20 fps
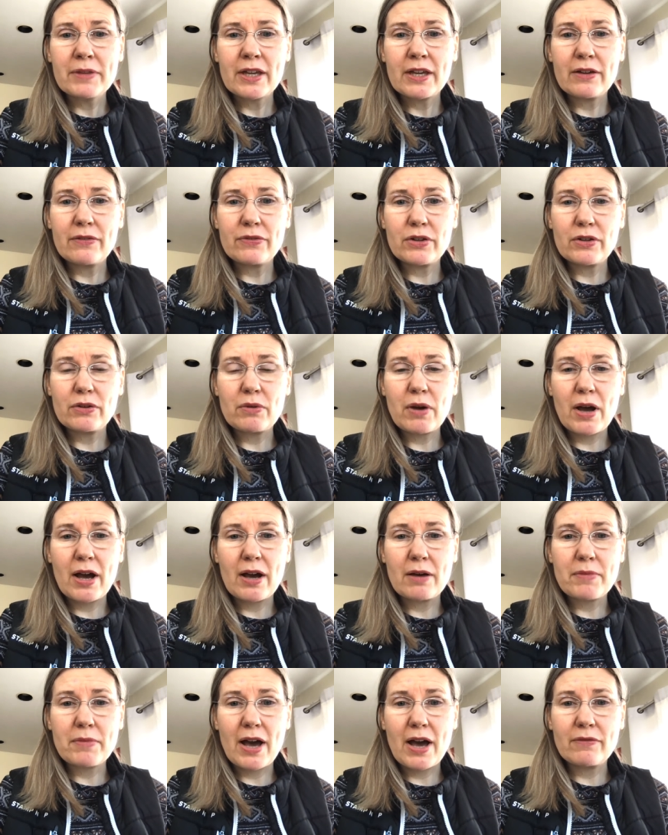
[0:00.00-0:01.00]
if you
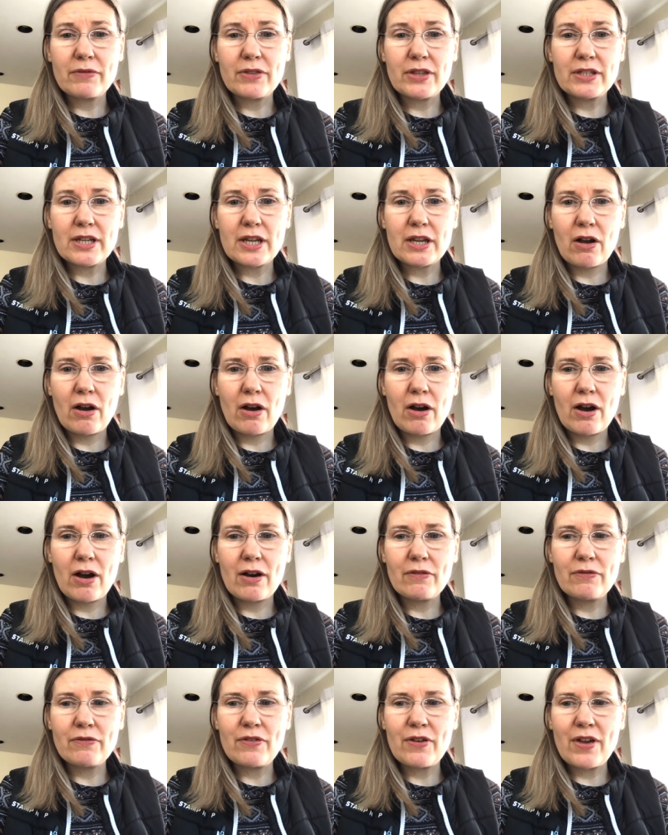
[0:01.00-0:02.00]
have the day
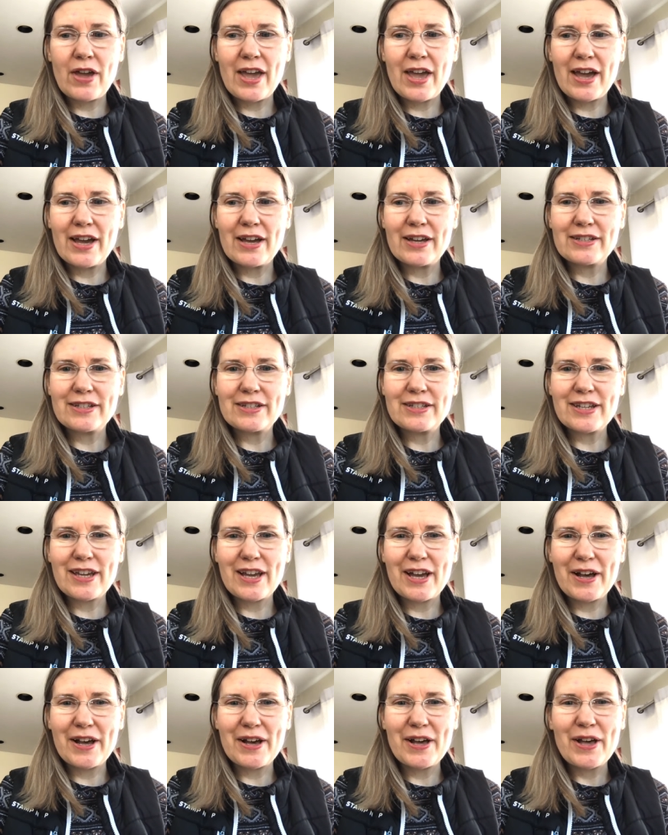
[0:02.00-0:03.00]
off. And
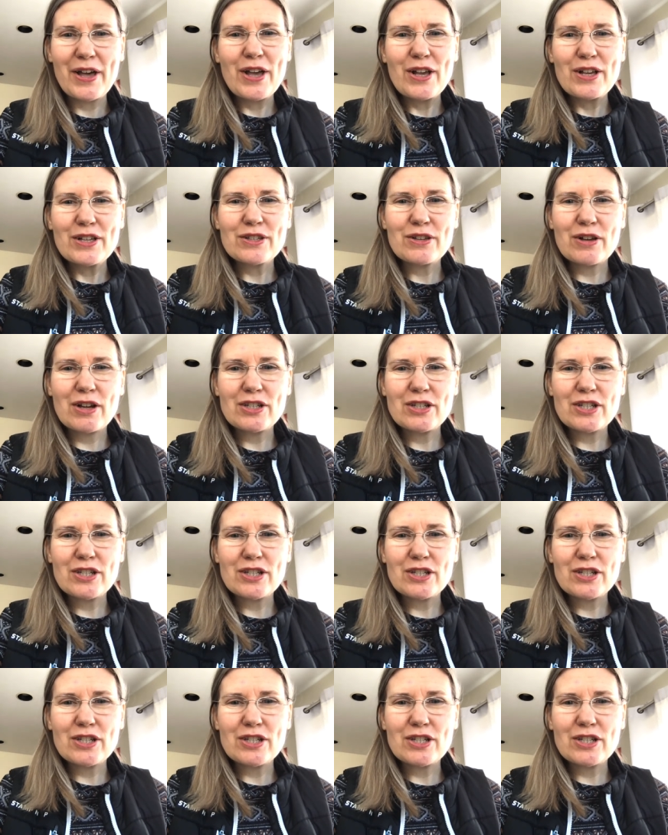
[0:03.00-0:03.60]
so I